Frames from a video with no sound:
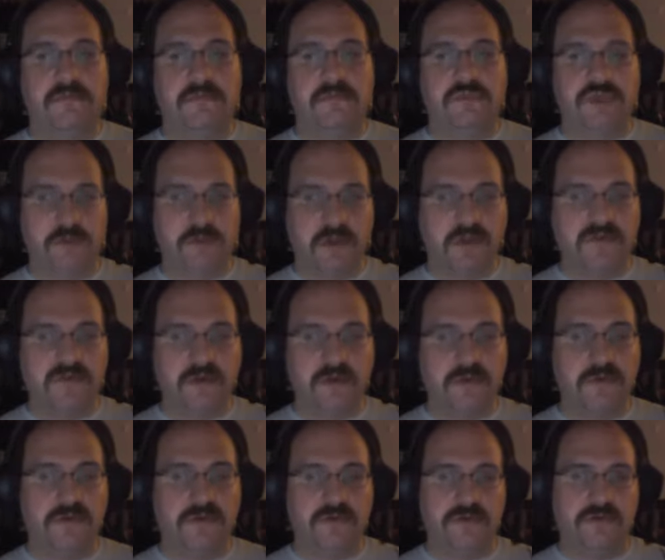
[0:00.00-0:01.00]
She might have
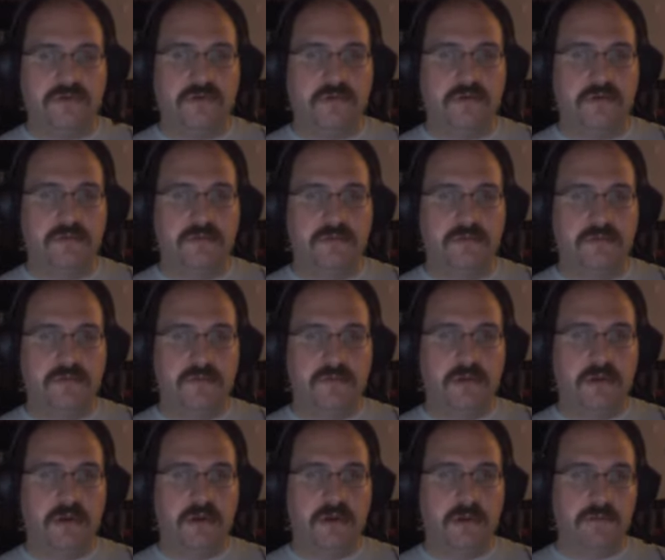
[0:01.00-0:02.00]
stuck with her druid.
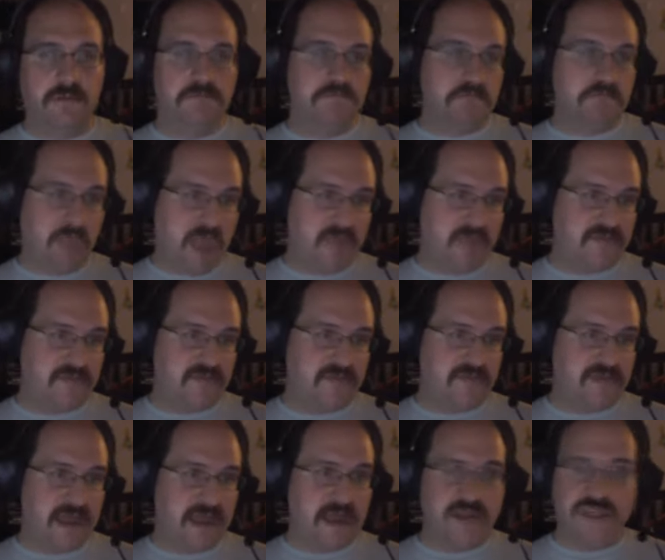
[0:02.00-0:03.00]
As it
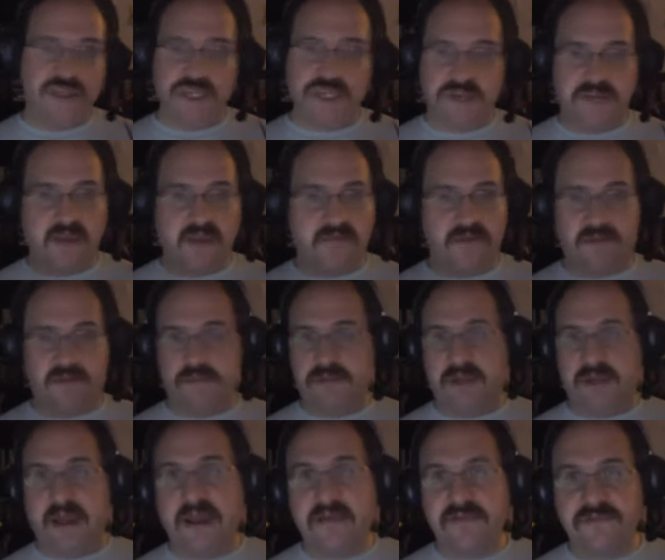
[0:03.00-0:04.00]
stands, she's having a
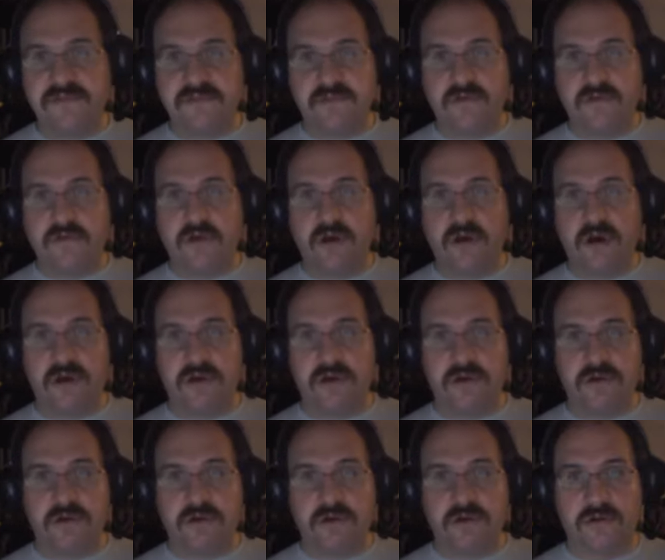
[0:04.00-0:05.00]
blast on
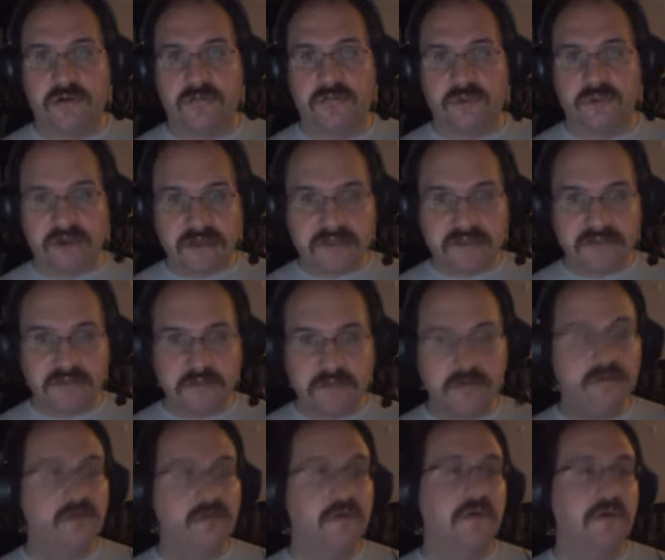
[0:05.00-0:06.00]
her priest
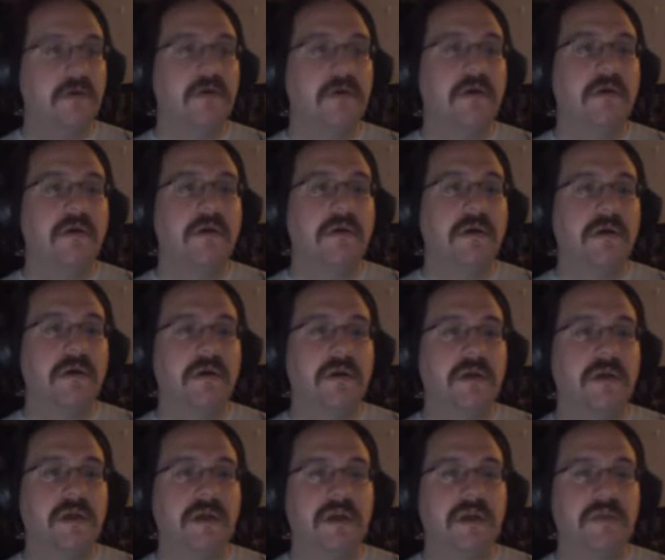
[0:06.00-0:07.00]

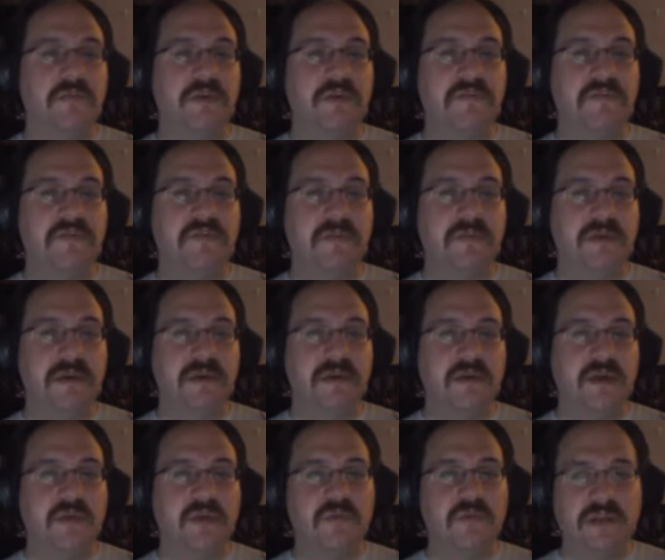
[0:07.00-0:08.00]
in PvP.
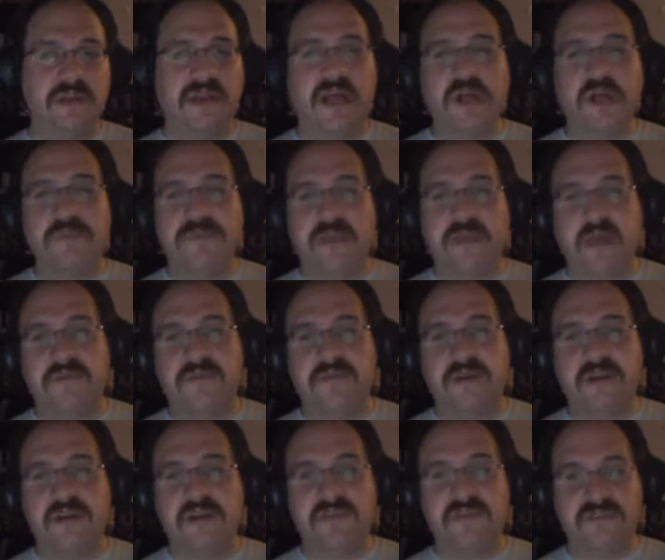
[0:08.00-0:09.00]
It really helps
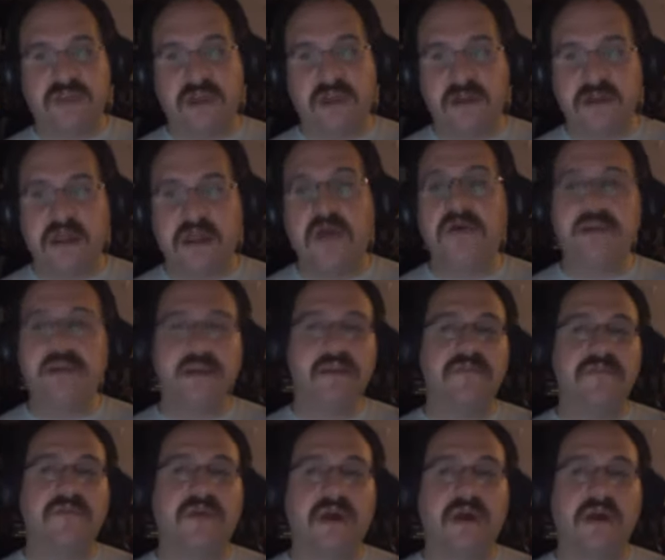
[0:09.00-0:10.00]
having Sun now at
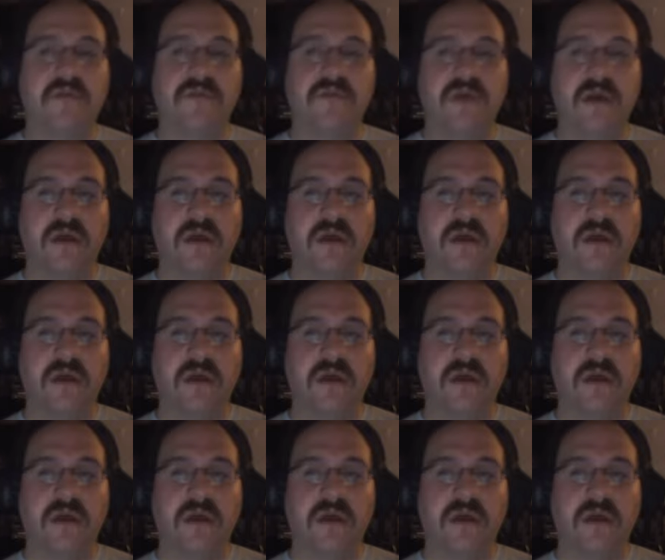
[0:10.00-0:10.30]
eighty-five.